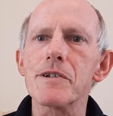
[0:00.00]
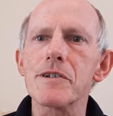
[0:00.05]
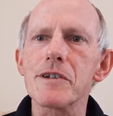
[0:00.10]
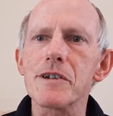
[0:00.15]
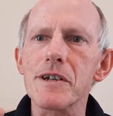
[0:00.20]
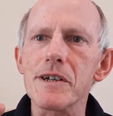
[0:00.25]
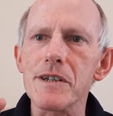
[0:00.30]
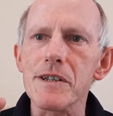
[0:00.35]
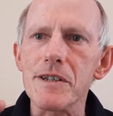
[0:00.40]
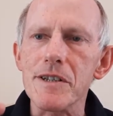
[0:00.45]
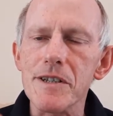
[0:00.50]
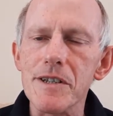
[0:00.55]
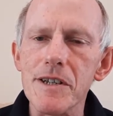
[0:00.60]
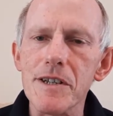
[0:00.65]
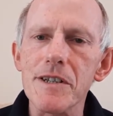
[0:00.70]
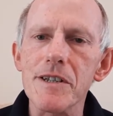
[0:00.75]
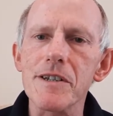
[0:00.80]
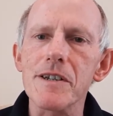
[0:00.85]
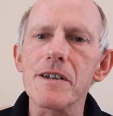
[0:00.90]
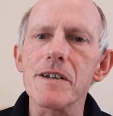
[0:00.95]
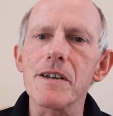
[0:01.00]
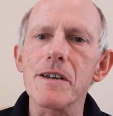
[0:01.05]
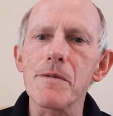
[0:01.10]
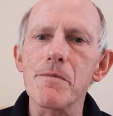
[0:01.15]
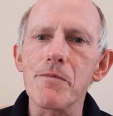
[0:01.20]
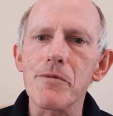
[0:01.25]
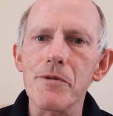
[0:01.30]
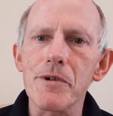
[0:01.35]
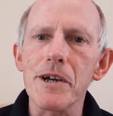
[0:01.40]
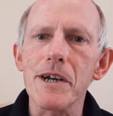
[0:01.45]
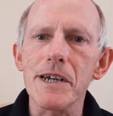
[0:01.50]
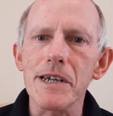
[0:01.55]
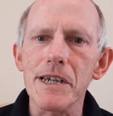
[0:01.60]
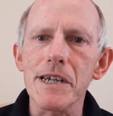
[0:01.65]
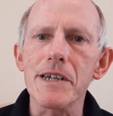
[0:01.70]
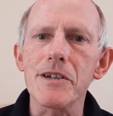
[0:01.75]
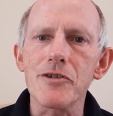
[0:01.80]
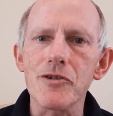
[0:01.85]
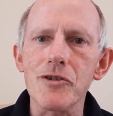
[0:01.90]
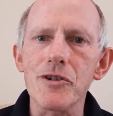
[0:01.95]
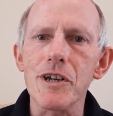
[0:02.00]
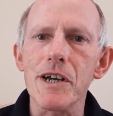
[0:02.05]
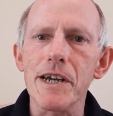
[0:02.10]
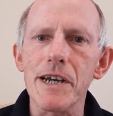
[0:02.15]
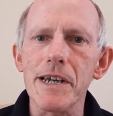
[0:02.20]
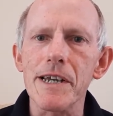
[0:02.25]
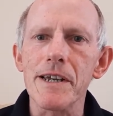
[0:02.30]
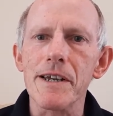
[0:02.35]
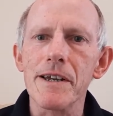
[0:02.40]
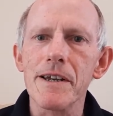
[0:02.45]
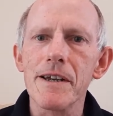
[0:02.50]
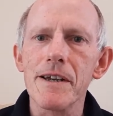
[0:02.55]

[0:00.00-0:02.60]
to consistently pray each day